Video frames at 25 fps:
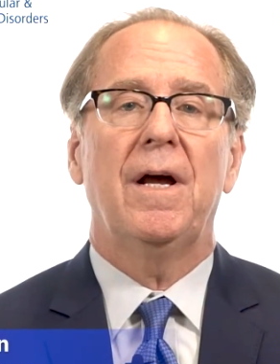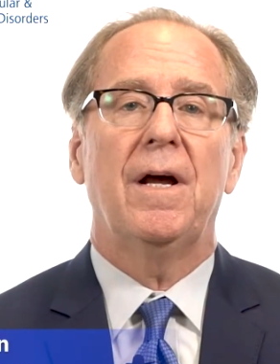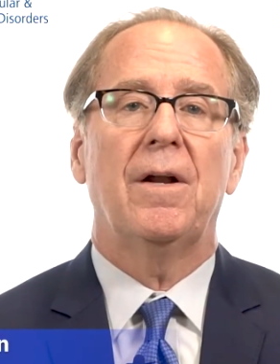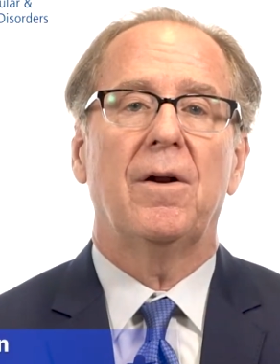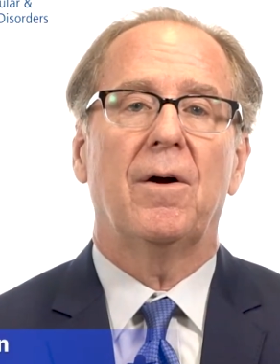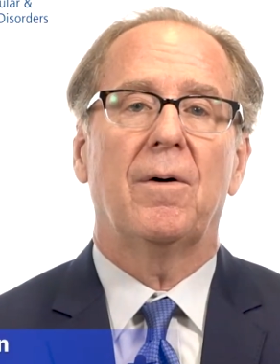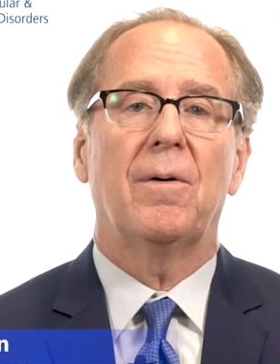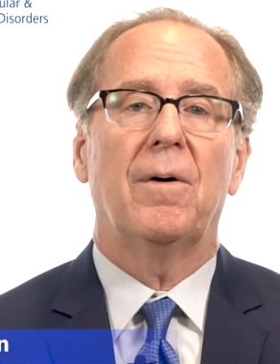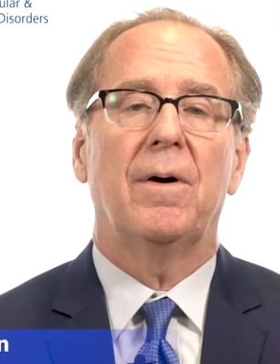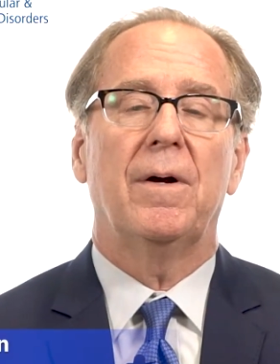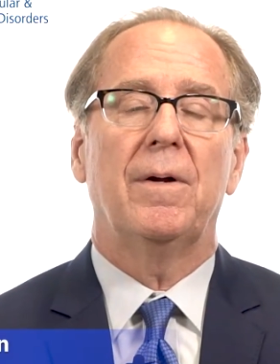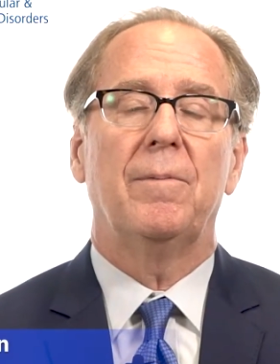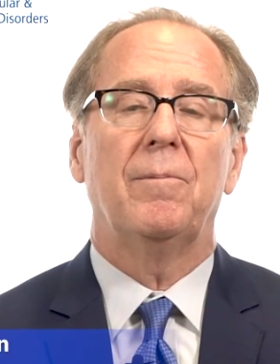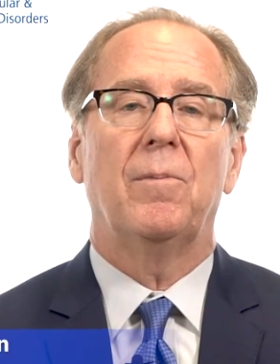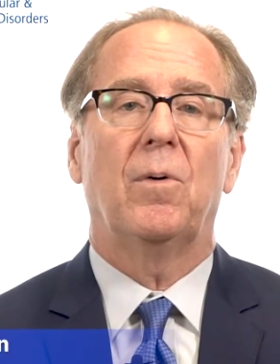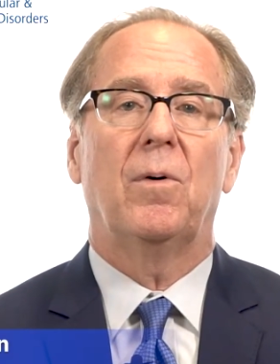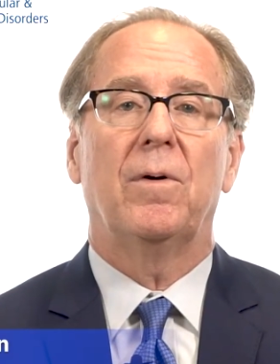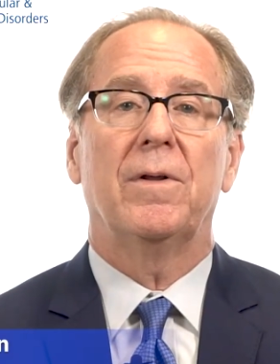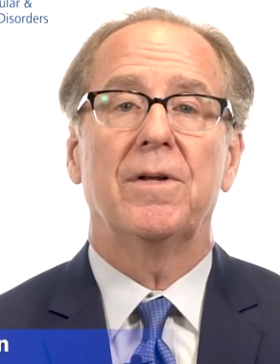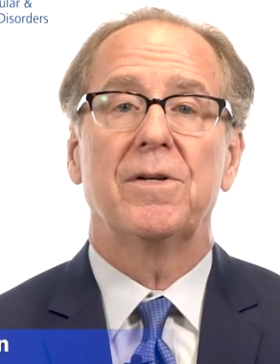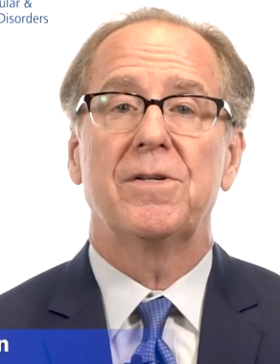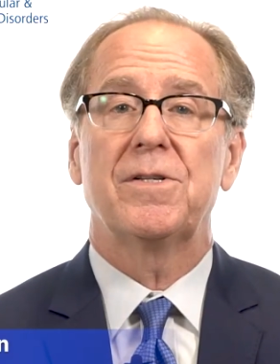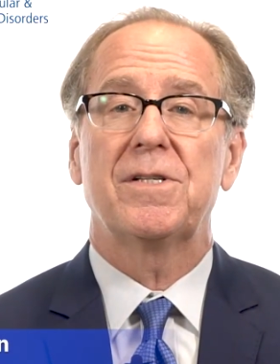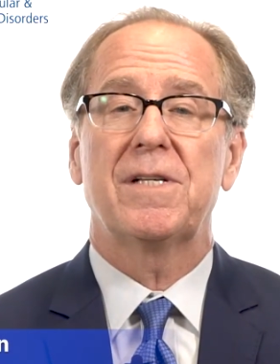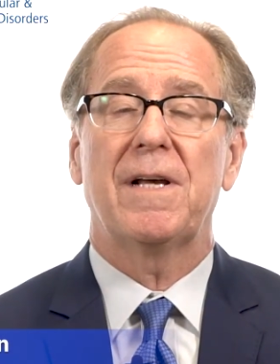and
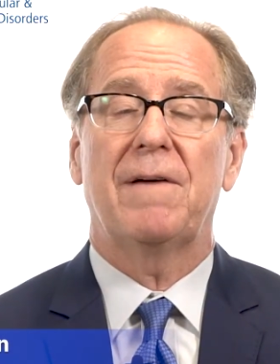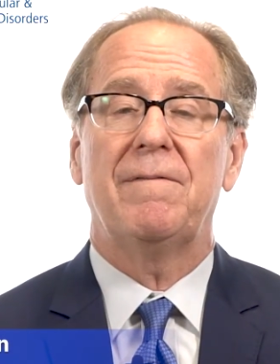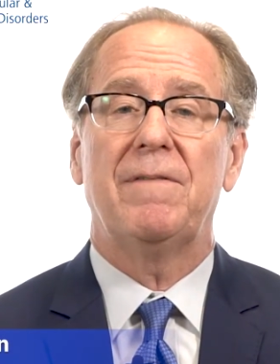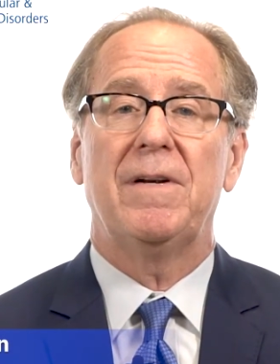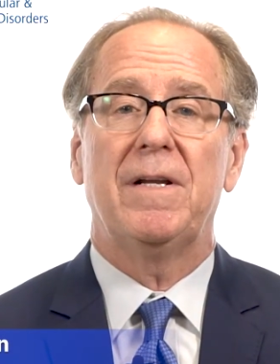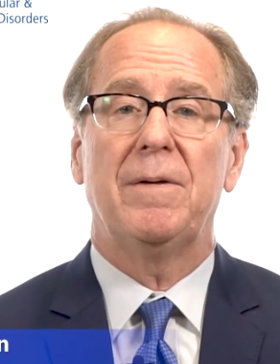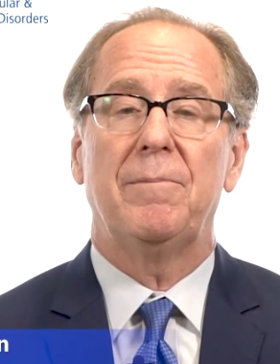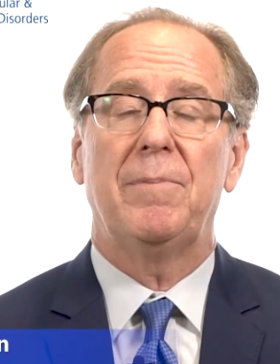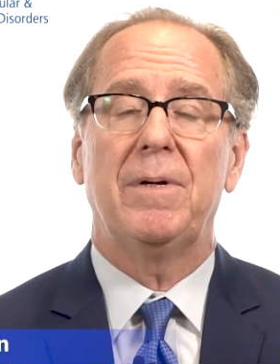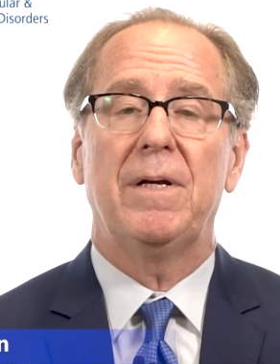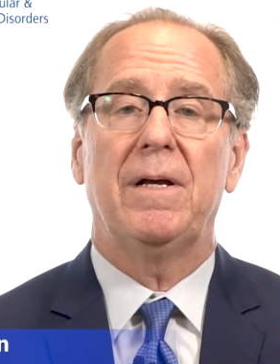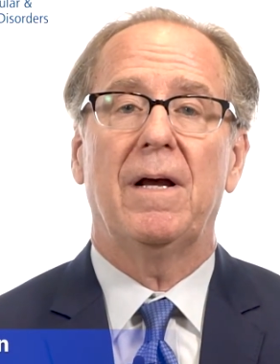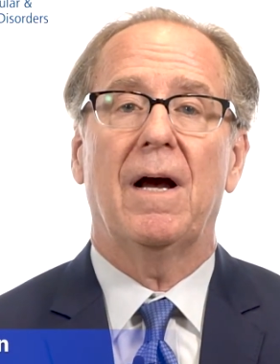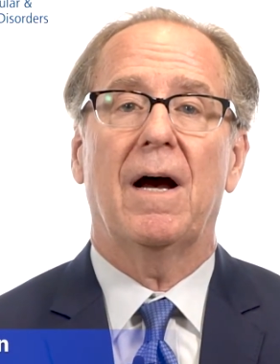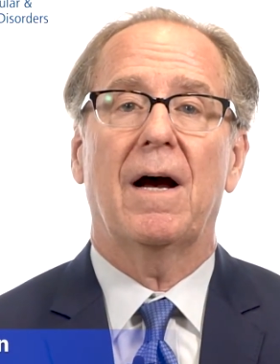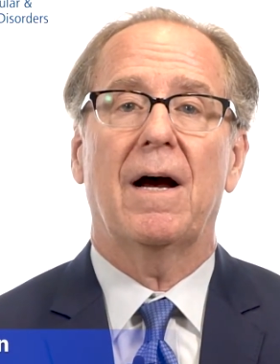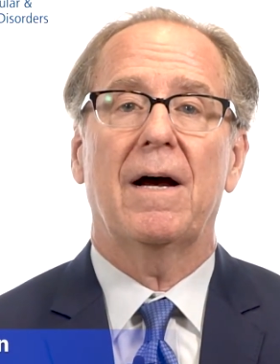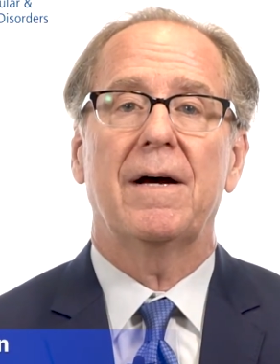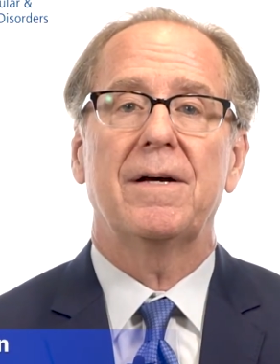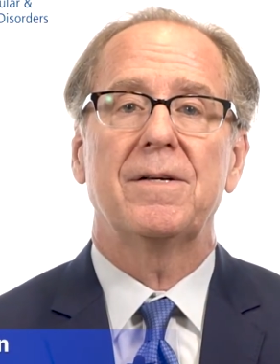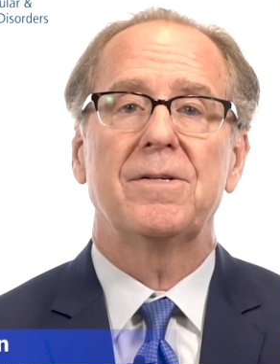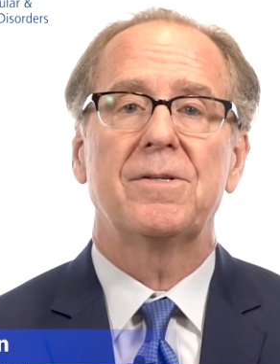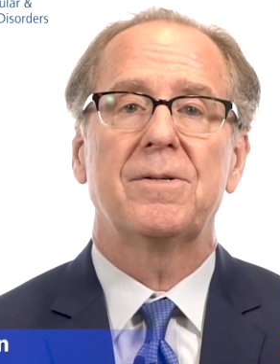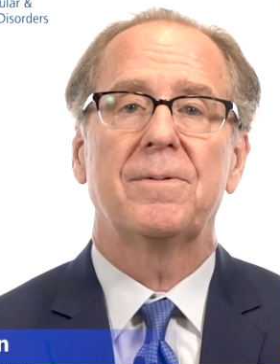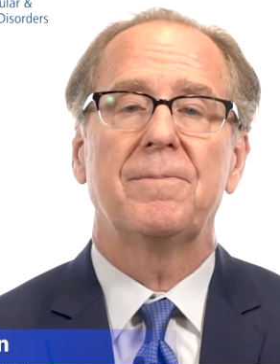more than 70
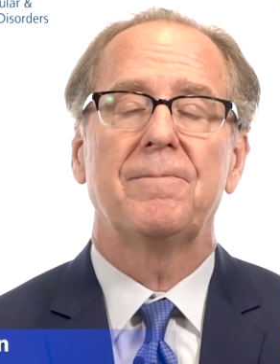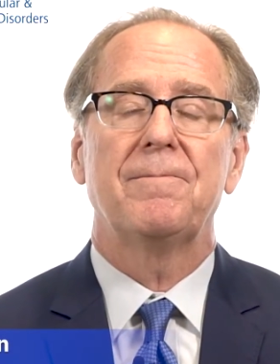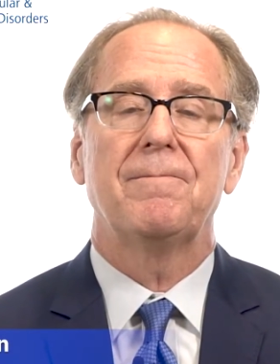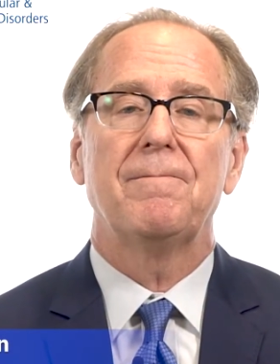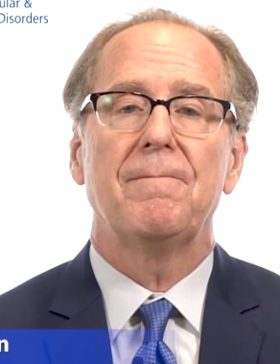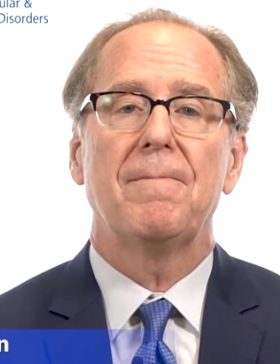PIs.